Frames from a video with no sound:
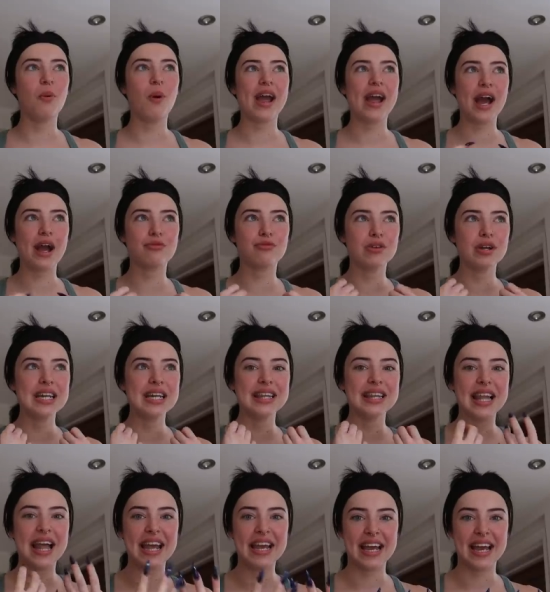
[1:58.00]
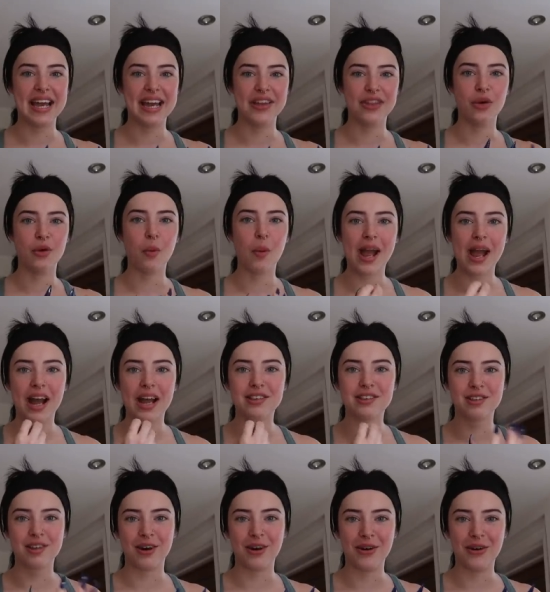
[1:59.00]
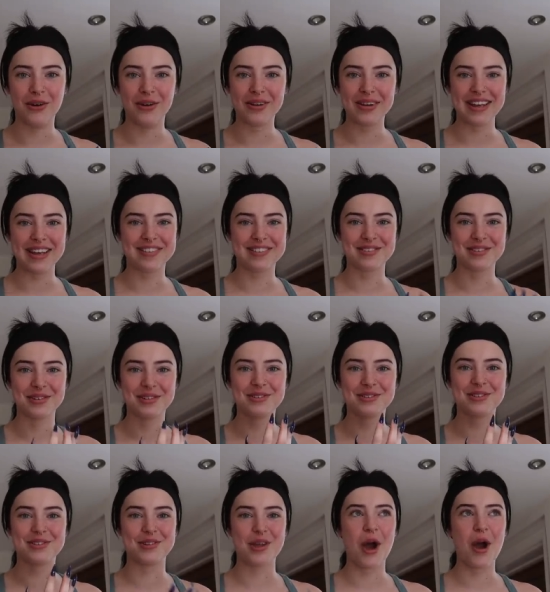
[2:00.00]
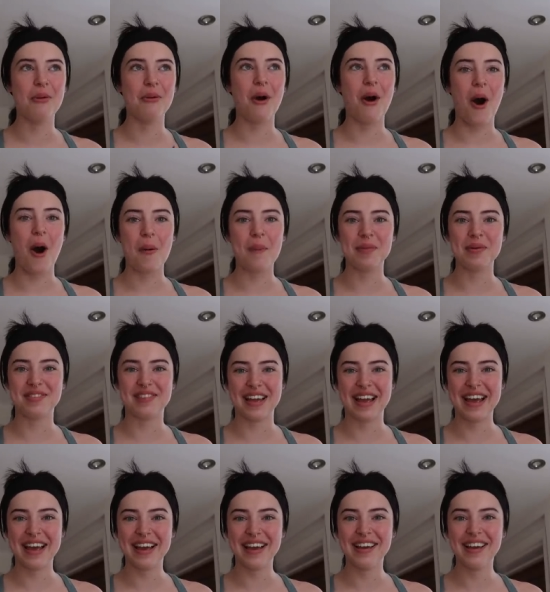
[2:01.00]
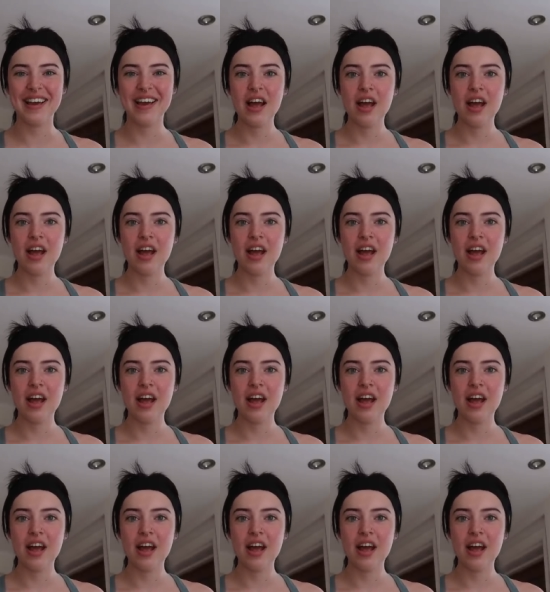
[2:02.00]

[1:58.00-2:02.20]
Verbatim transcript: way I relay it and the way I talk, it's just so opposite.